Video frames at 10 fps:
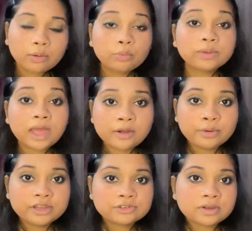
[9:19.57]
we are
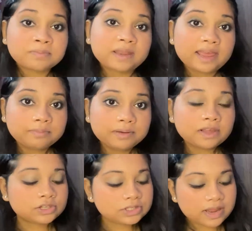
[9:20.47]
going to apply
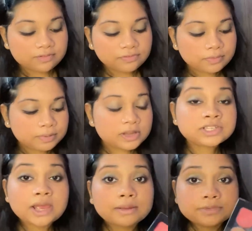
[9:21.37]
blush. And for blush,
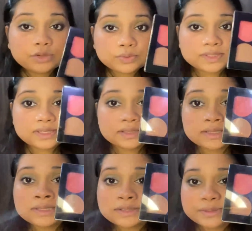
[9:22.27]
I'm using
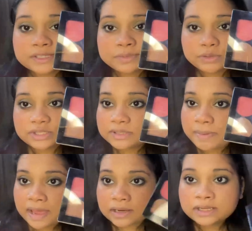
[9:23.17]
this Swiss Beauty
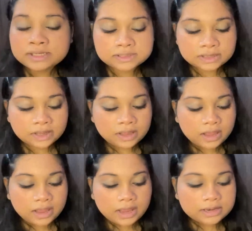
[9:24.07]
palette.
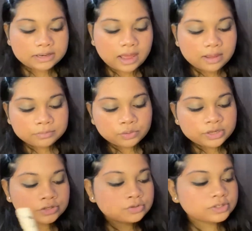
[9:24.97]
And I'm
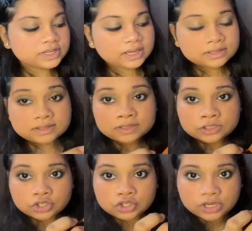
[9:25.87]
going to take this
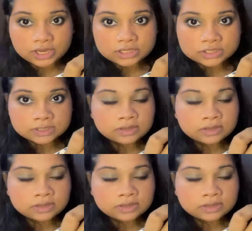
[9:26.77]
shade.